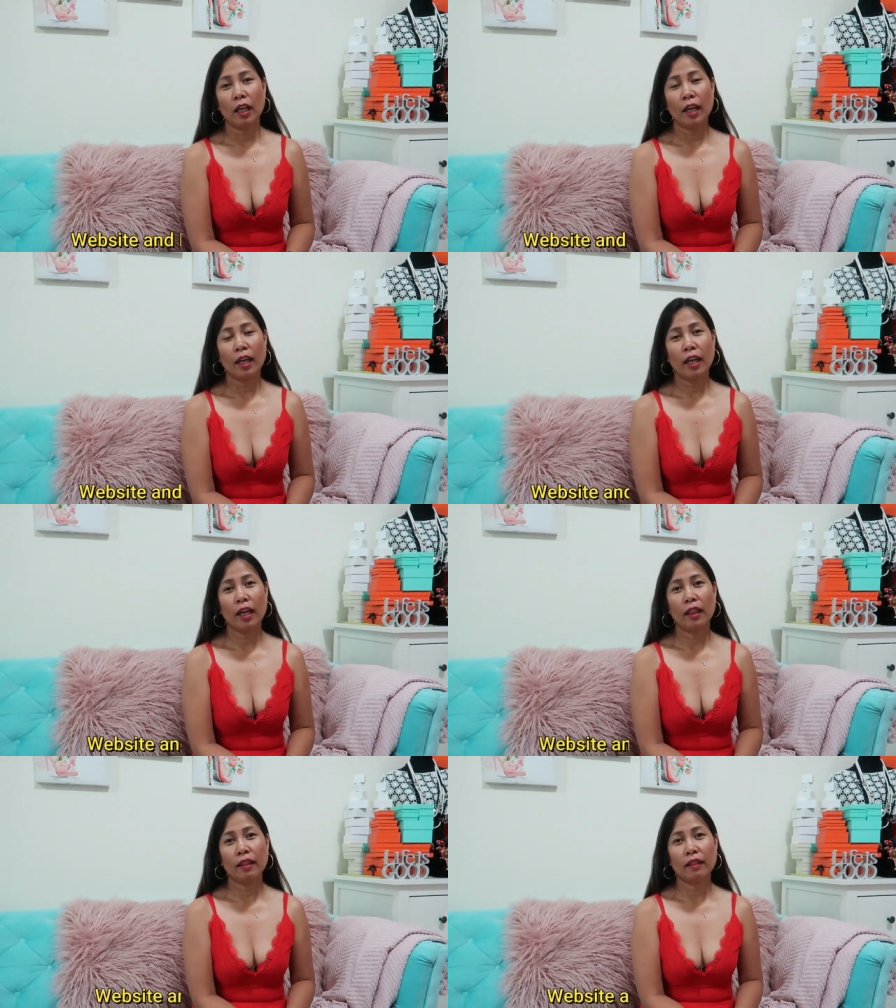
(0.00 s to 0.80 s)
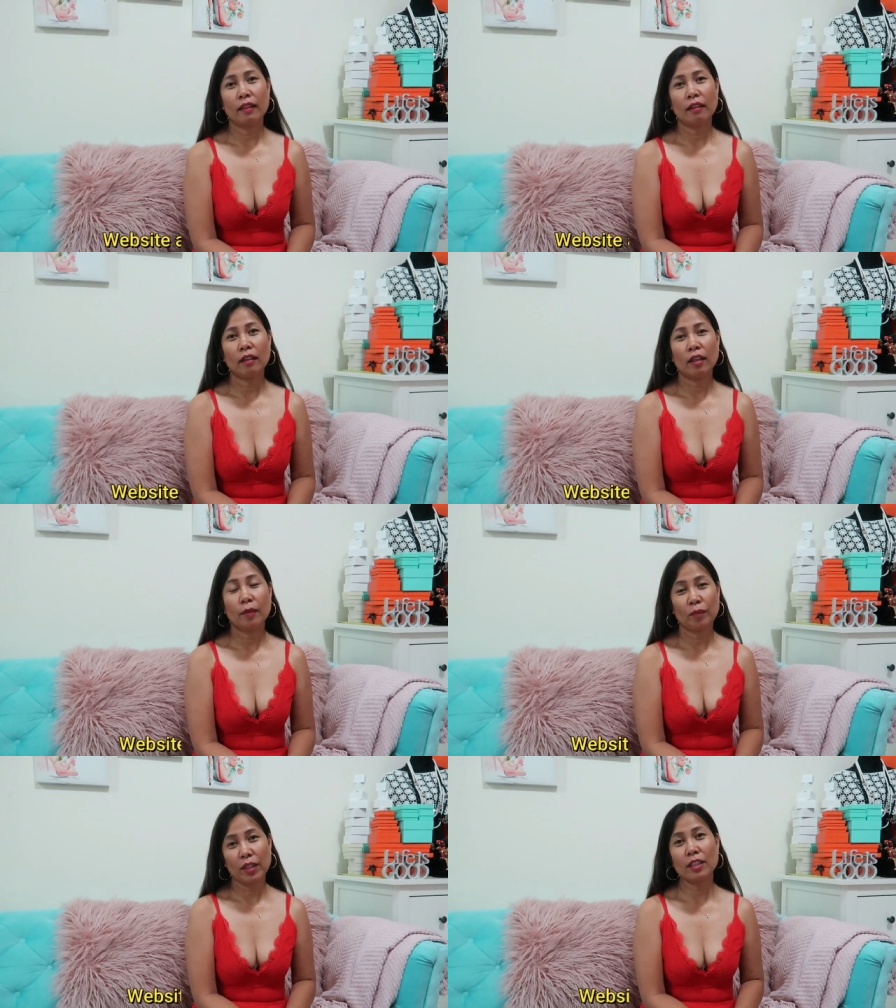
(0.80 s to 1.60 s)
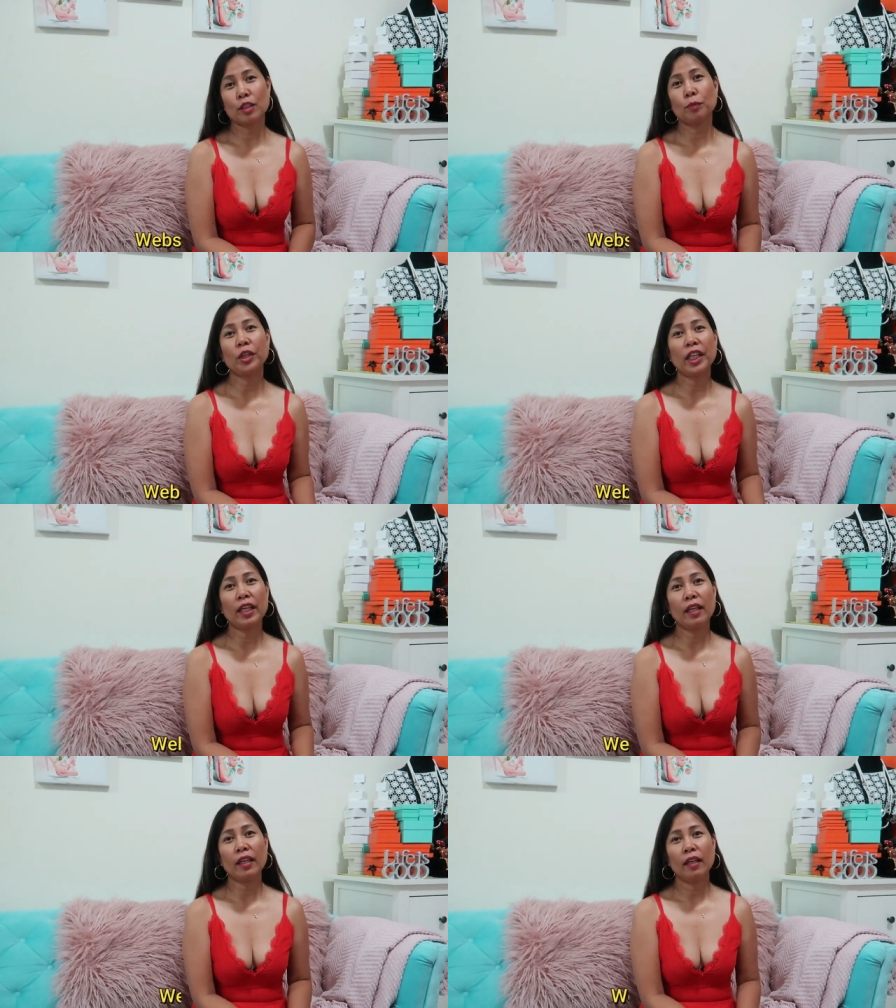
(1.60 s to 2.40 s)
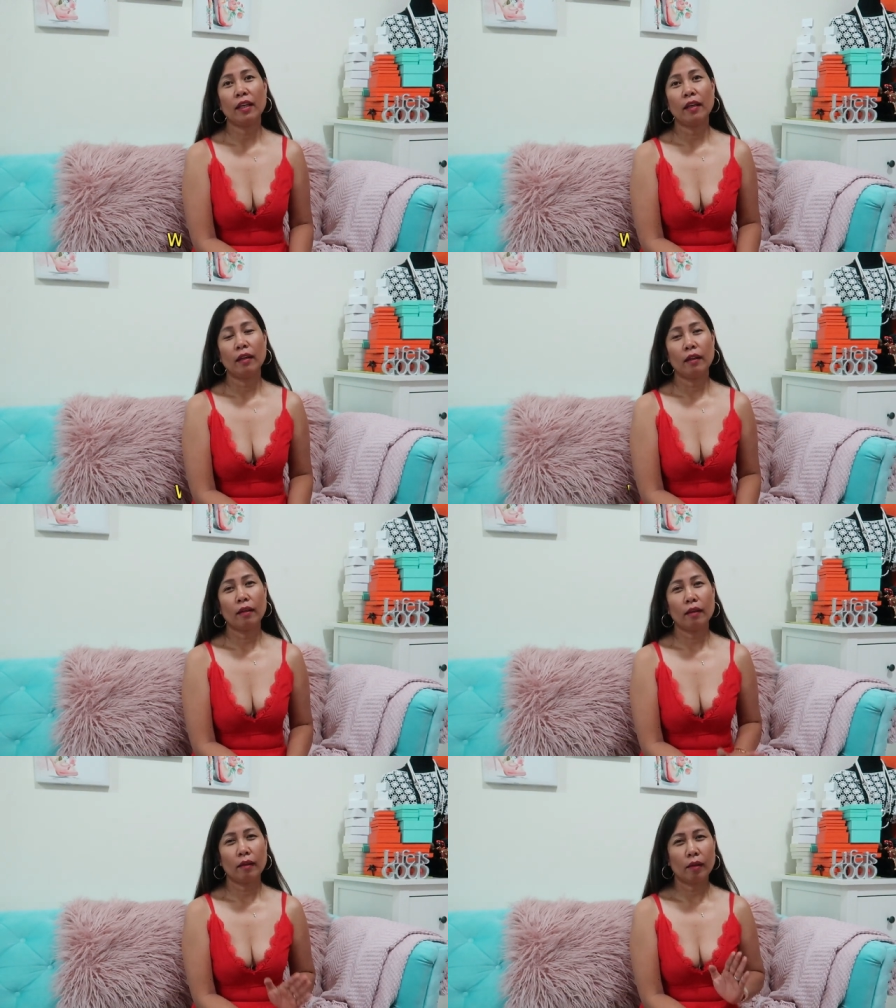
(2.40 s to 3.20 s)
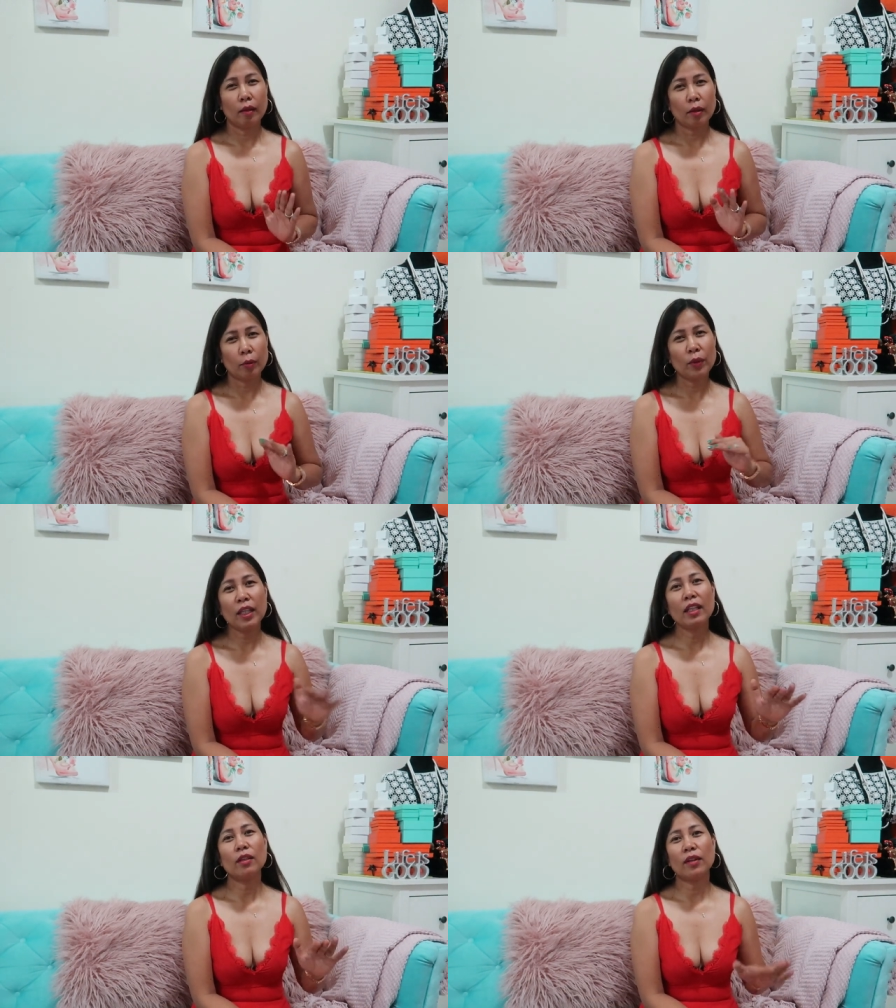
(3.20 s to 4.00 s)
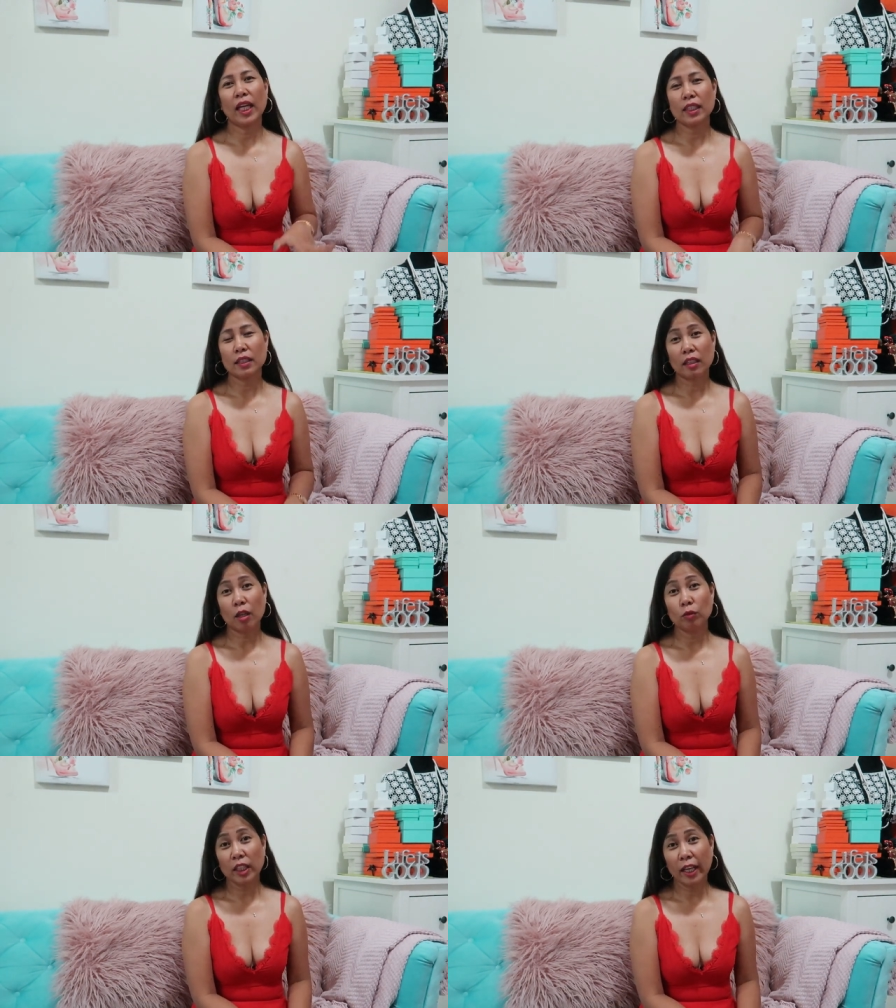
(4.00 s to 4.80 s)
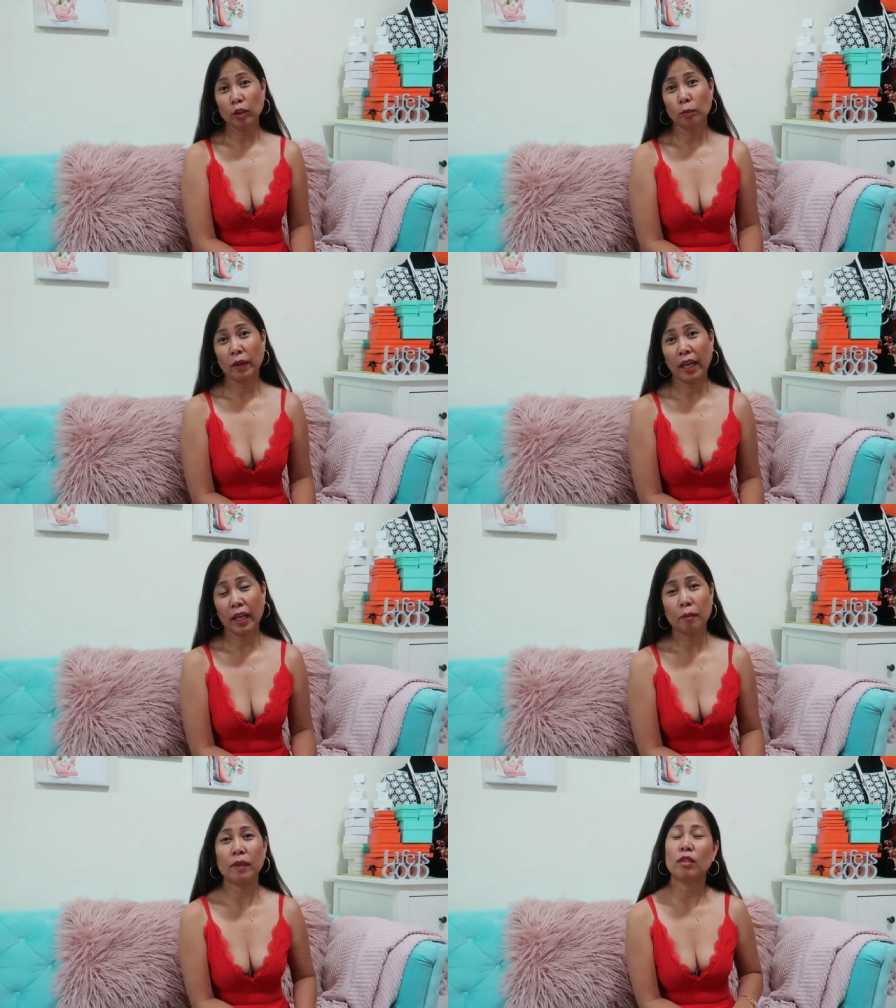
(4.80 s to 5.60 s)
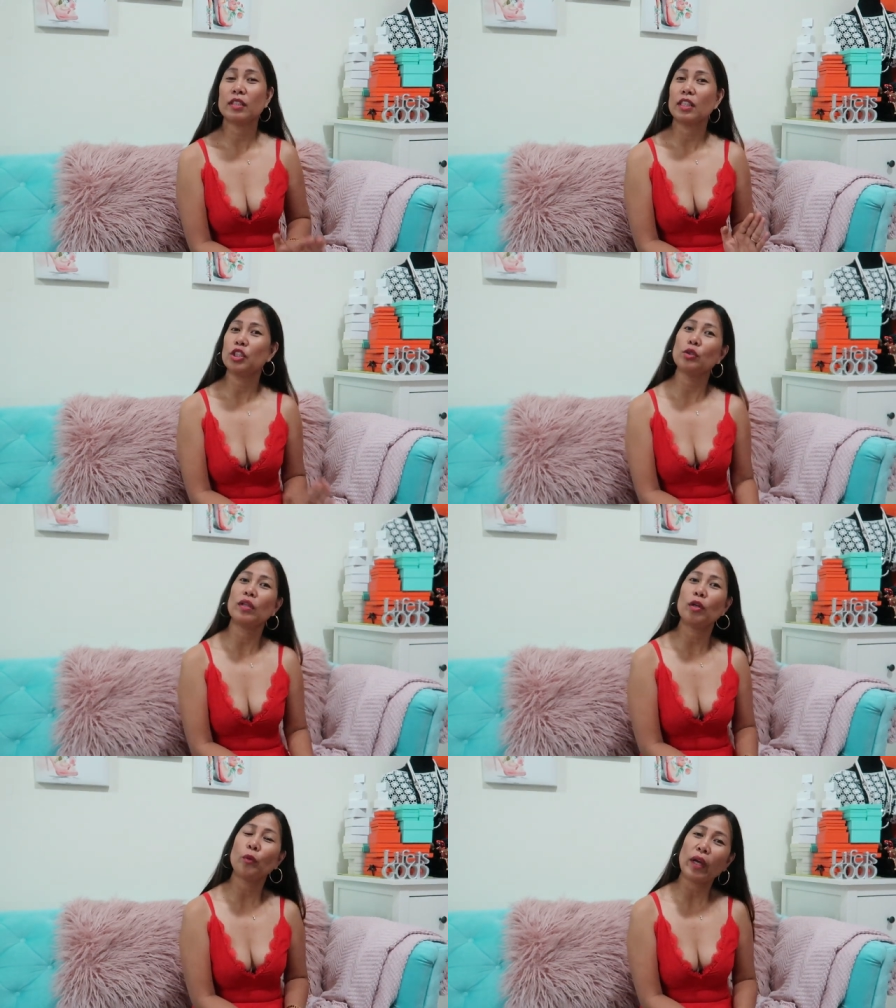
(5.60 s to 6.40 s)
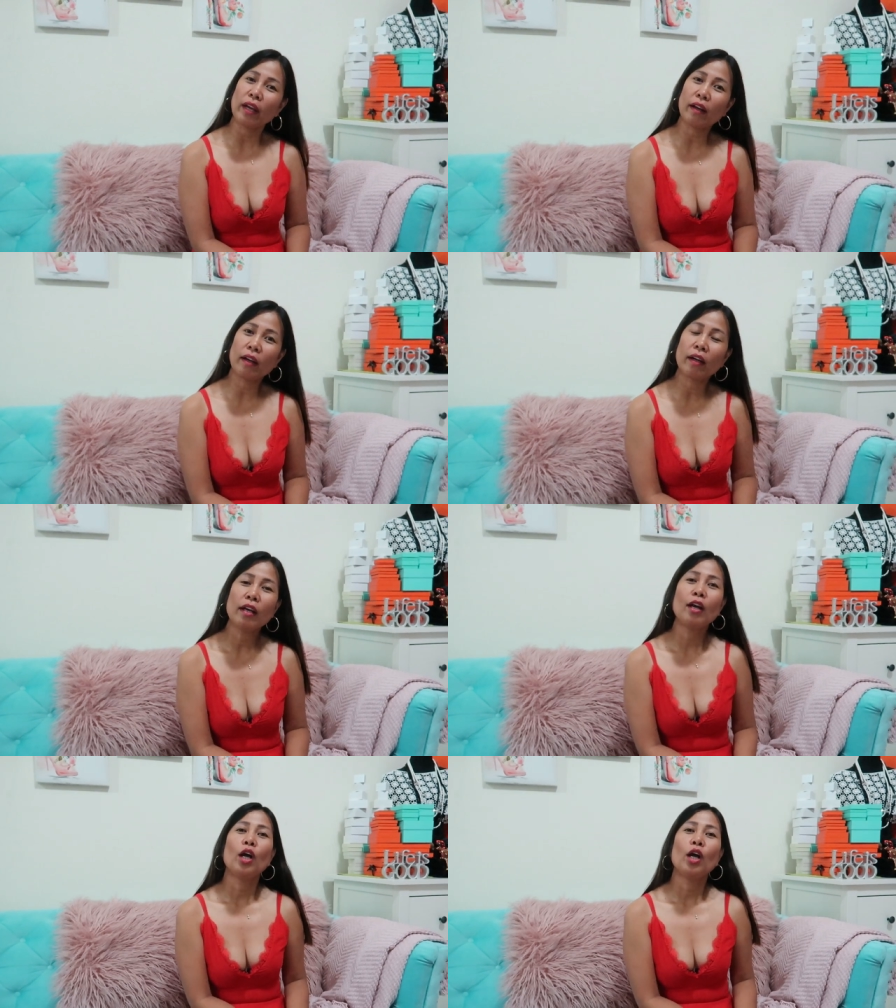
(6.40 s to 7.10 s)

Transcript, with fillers: and um, it's pretty uh, within the range that I would like to pay because as you are aware,